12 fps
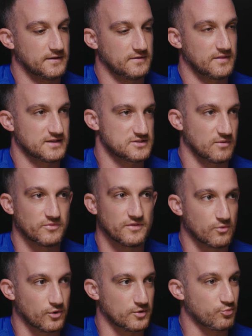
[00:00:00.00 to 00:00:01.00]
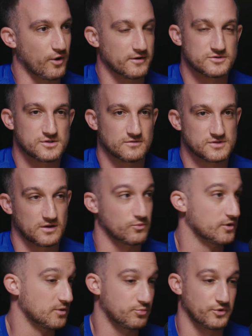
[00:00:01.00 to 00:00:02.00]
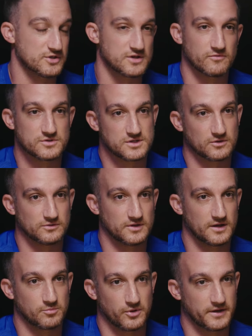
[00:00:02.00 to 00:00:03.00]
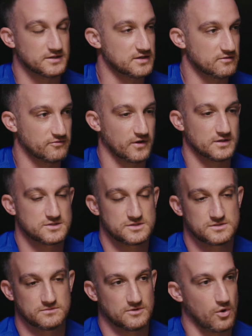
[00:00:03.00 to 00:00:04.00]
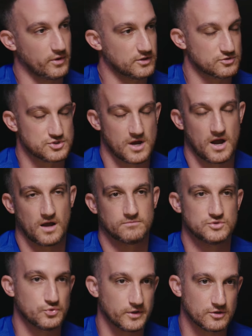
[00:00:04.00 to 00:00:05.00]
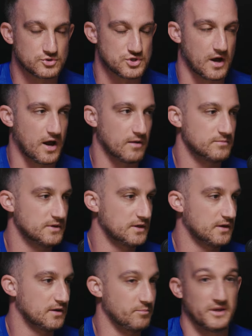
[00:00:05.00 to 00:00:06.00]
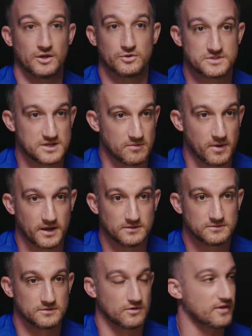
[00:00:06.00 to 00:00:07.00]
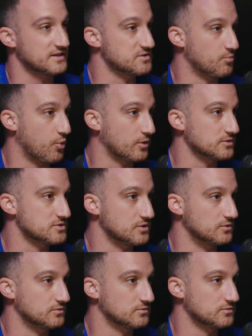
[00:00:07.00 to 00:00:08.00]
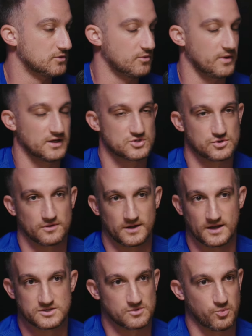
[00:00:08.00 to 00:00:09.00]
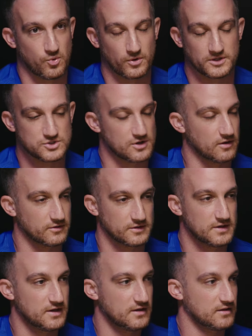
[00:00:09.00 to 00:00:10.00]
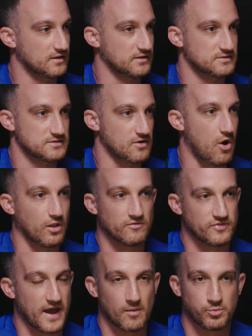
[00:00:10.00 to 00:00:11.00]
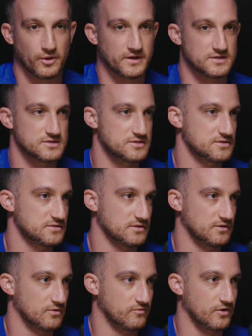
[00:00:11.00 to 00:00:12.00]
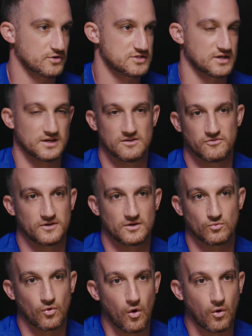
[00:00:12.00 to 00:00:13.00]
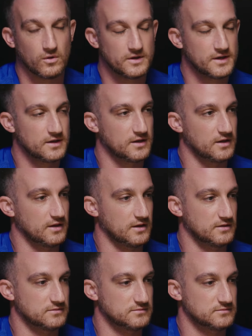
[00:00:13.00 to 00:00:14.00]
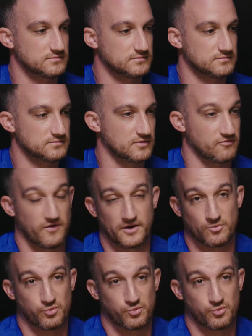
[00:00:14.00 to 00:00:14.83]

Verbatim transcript: uh, that's something that we're going to pride ourselves on. We're going to preach every single day: playing defense, knowing your job, doing your job, being a good teammate. You know that's important too. You know, making sure that guys support each other. It's all of that plays you know a very significant role in the final